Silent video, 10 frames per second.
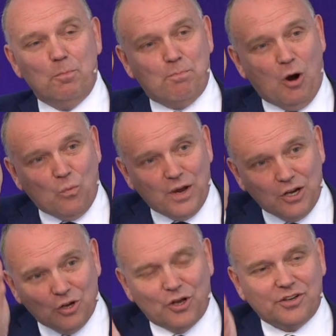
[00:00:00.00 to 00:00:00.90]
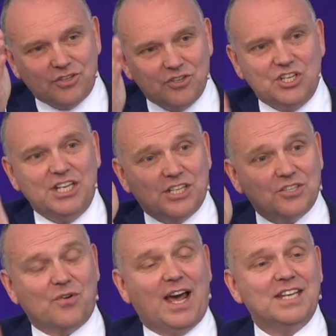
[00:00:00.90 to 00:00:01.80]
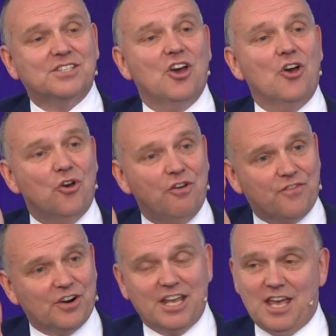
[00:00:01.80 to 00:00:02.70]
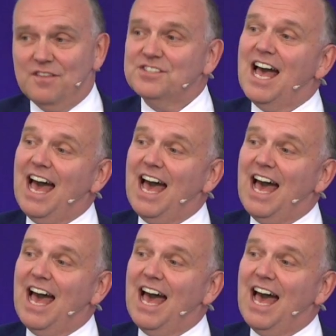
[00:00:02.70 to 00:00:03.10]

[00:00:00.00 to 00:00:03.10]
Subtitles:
but we look to Jesus Christ who forgives.